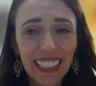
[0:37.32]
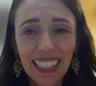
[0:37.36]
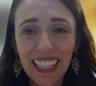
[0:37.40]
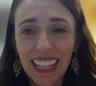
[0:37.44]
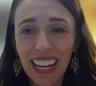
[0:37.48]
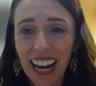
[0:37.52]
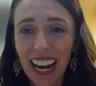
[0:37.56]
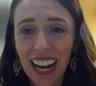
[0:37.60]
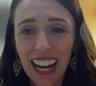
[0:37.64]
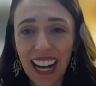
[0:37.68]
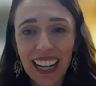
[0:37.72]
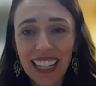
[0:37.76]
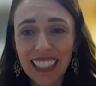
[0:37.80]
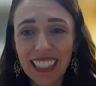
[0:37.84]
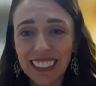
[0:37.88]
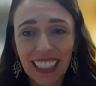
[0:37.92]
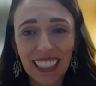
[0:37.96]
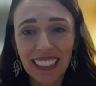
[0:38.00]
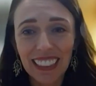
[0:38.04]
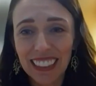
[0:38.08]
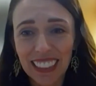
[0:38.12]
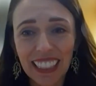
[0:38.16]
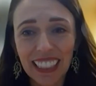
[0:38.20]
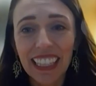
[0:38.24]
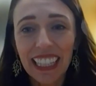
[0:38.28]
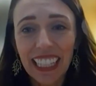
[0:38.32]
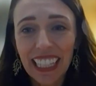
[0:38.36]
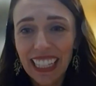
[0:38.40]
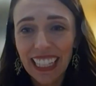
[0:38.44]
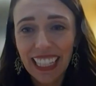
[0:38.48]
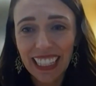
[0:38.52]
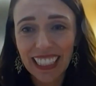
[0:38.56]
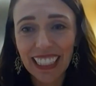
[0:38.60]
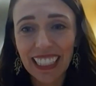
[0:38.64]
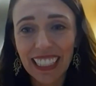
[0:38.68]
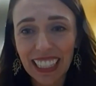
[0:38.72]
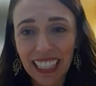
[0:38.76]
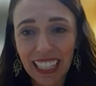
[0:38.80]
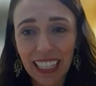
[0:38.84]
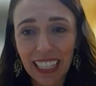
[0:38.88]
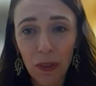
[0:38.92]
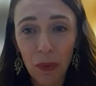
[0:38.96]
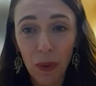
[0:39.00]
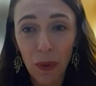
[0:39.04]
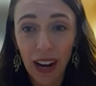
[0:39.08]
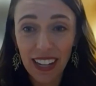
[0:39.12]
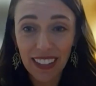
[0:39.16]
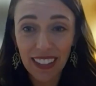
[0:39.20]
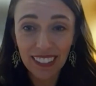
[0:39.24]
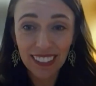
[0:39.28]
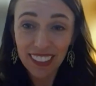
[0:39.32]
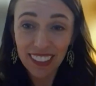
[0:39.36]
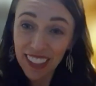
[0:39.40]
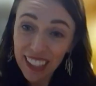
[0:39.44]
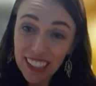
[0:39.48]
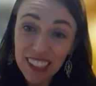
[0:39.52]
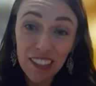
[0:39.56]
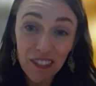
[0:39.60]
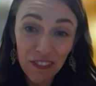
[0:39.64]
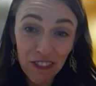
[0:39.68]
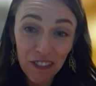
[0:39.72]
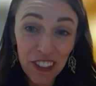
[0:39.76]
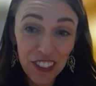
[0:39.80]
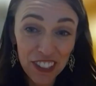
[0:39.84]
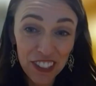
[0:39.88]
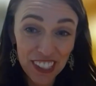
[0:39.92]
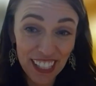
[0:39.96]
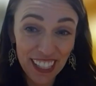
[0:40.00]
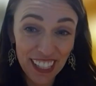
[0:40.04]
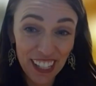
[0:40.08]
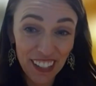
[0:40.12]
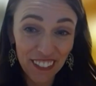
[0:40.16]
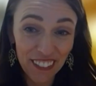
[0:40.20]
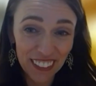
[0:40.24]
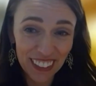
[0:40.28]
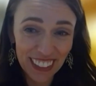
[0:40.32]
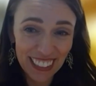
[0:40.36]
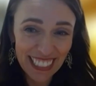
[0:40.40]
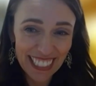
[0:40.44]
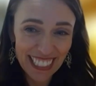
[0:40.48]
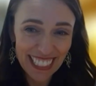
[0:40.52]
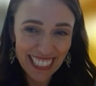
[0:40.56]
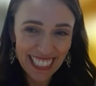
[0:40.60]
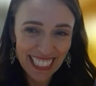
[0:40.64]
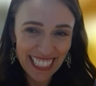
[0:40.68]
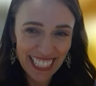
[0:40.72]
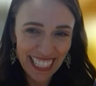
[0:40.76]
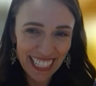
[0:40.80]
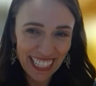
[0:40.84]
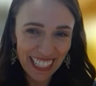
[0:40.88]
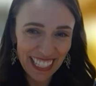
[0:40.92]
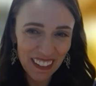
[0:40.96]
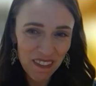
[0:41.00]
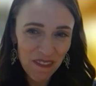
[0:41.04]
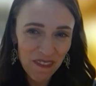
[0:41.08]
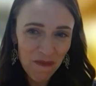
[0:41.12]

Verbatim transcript: uh, it doesn't link in in any way. So that's the first thing I wanted to share.